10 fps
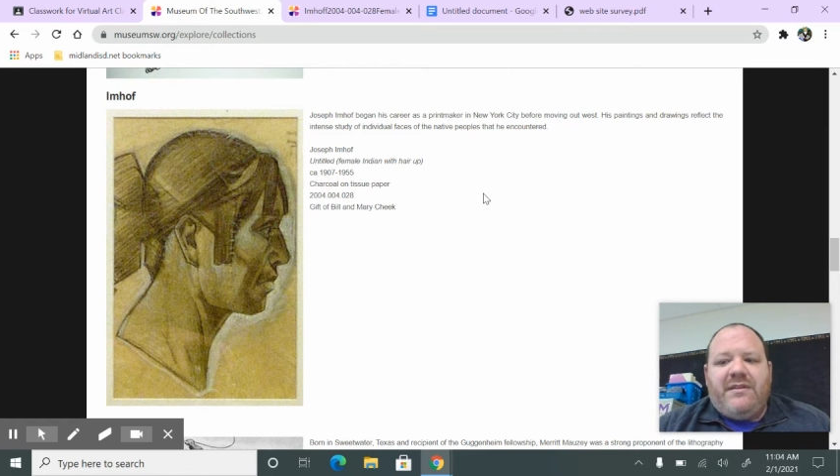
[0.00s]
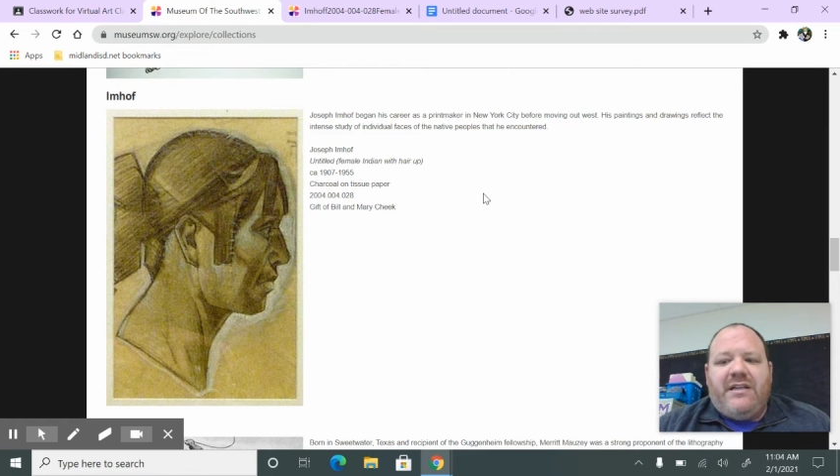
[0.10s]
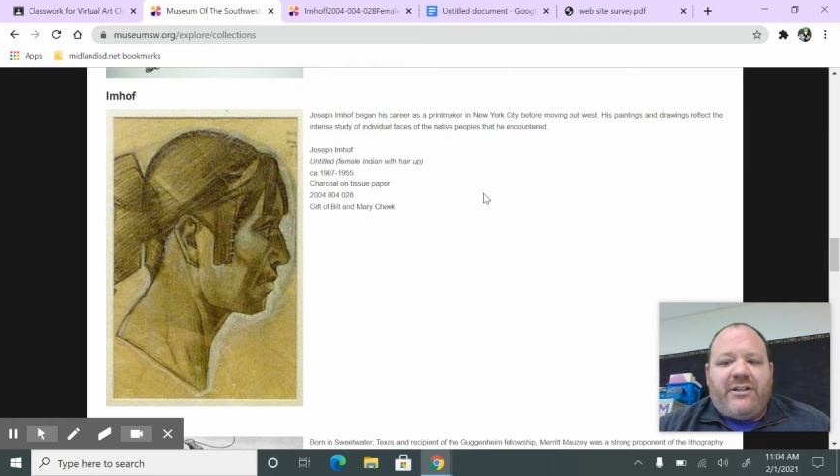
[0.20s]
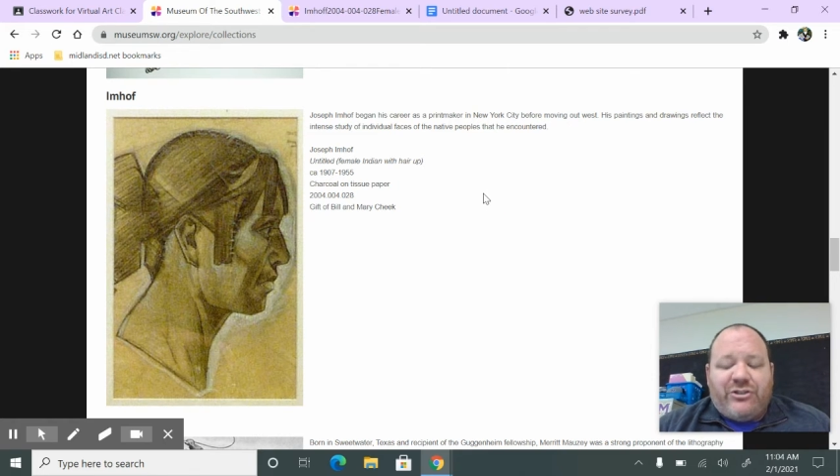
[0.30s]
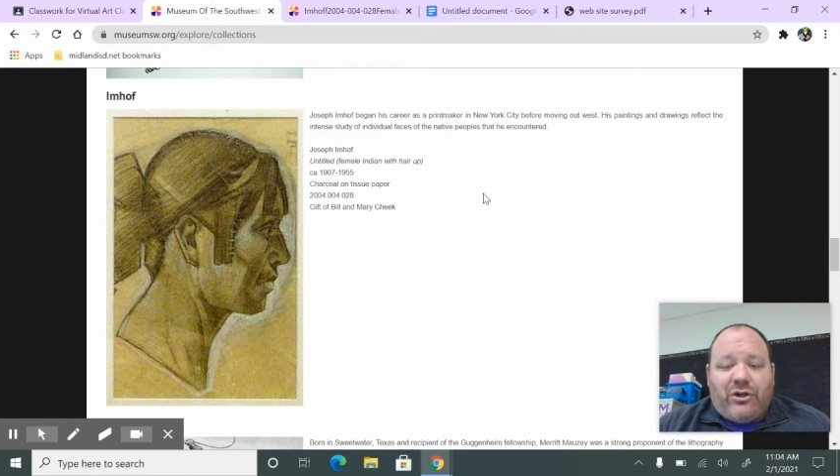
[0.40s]

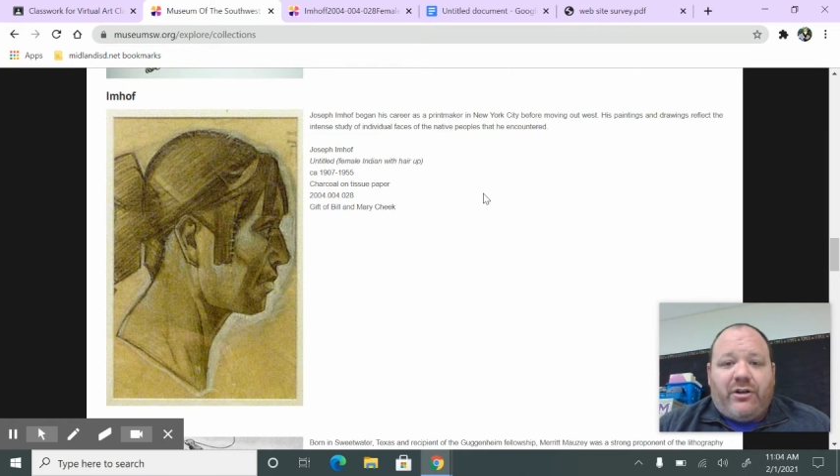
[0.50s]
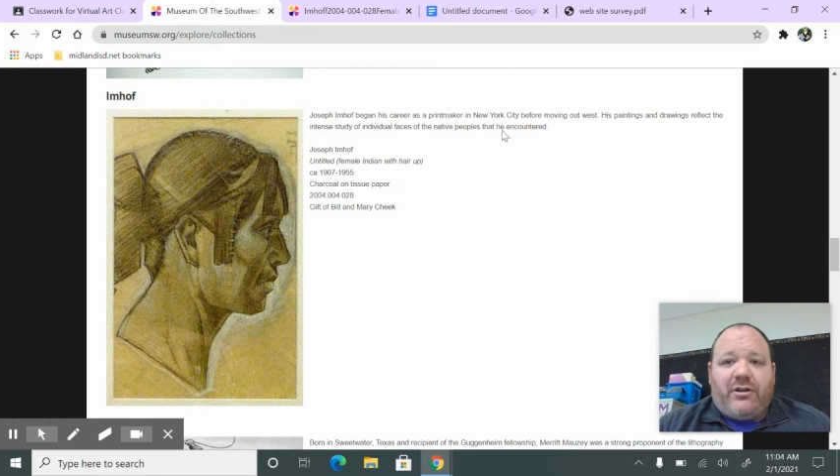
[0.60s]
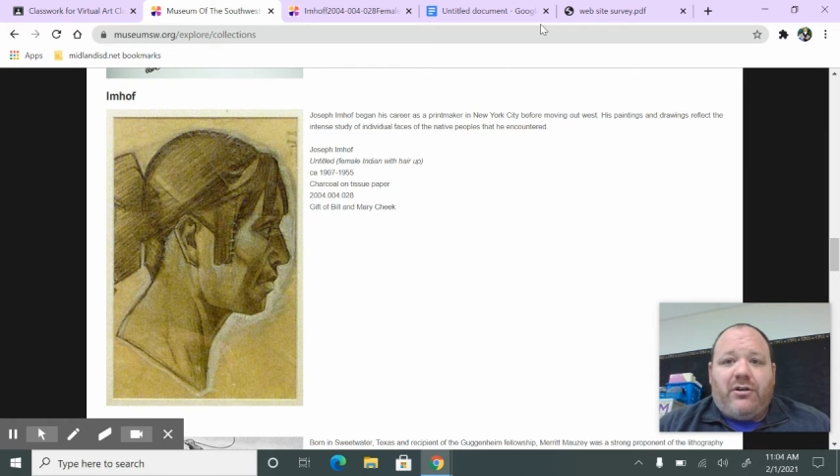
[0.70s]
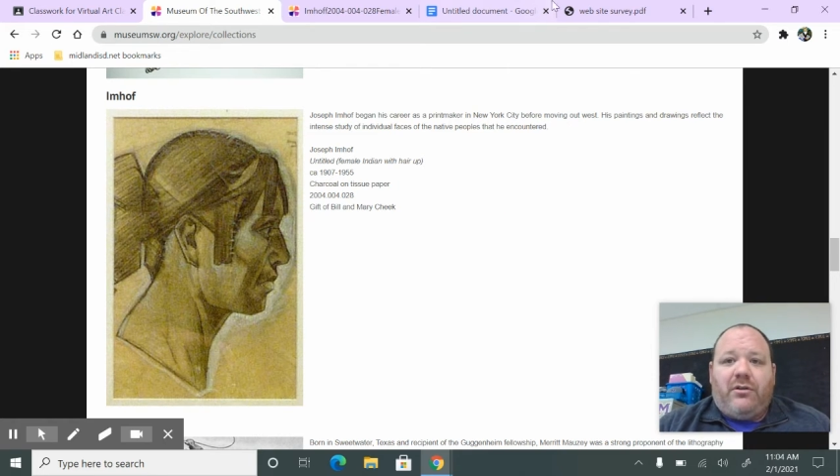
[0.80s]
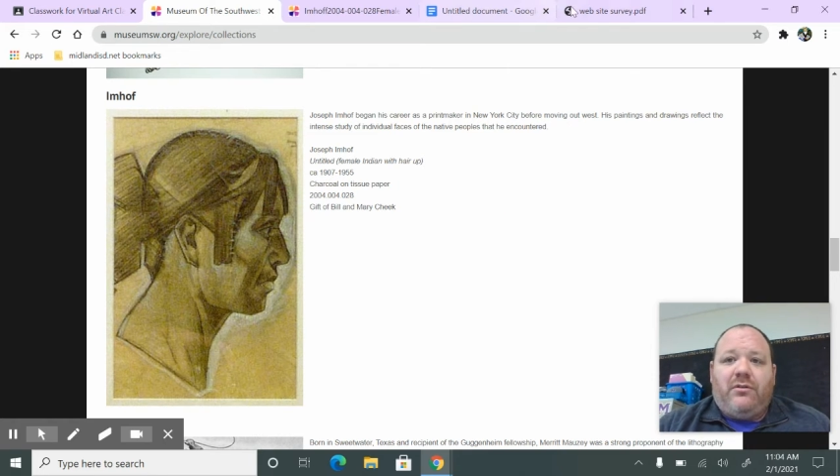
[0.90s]
in
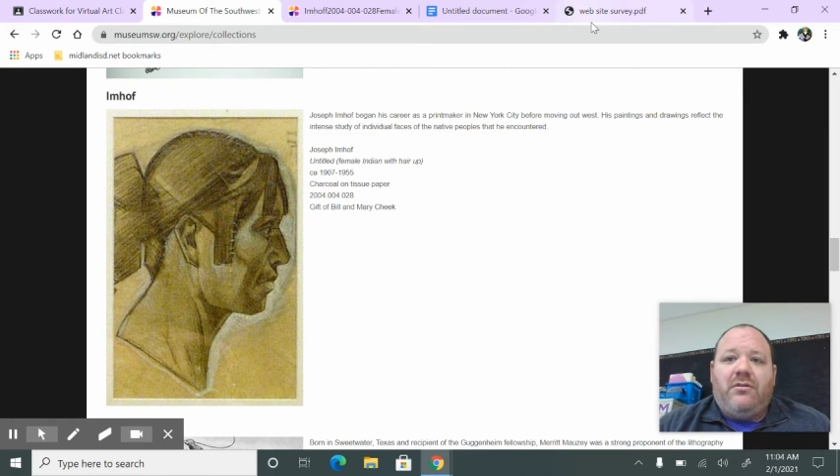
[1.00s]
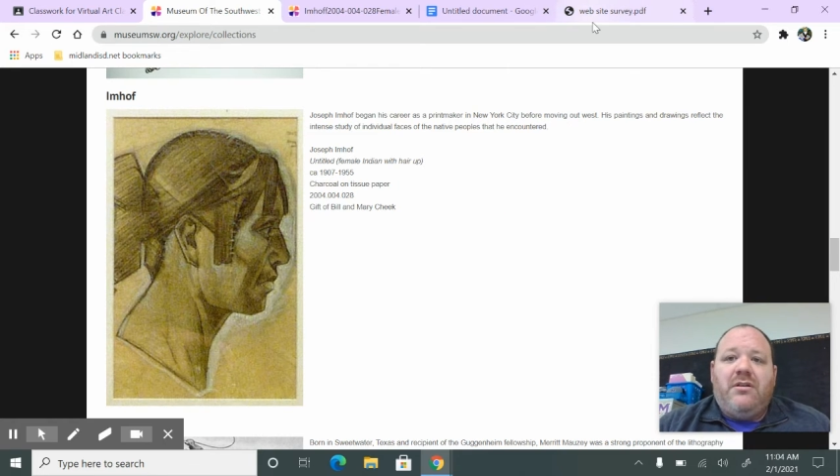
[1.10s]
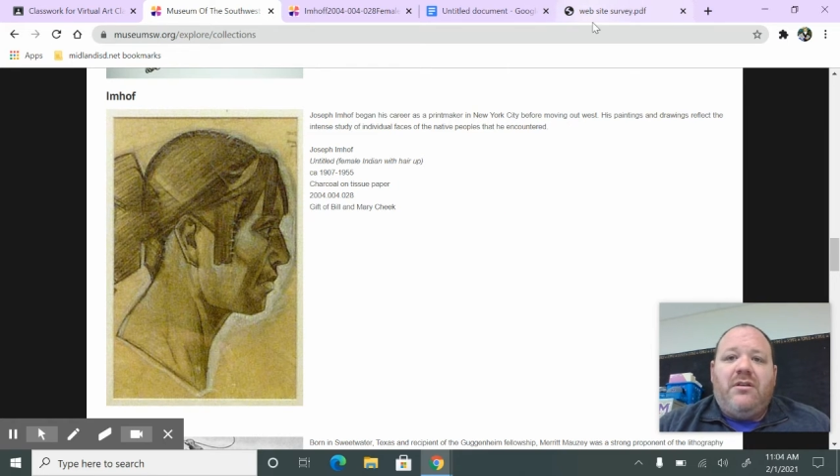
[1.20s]
charcoal.